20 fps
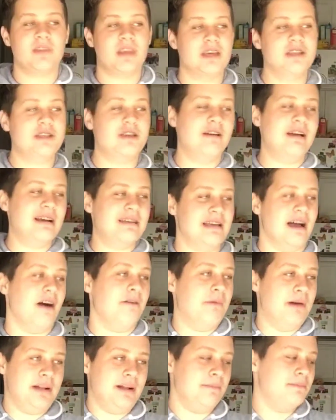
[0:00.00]
So here's how
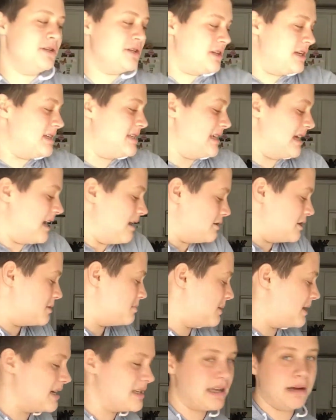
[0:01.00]
it went. I'm just going to sing it just
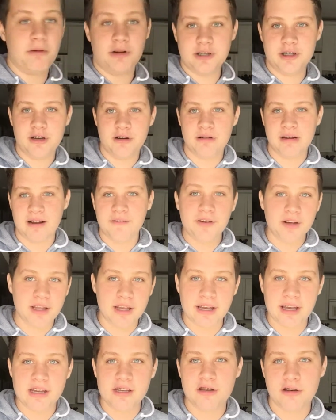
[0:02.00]
because I want to and I feel
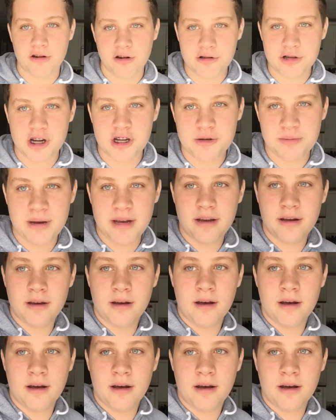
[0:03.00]
like it, so don't judge me.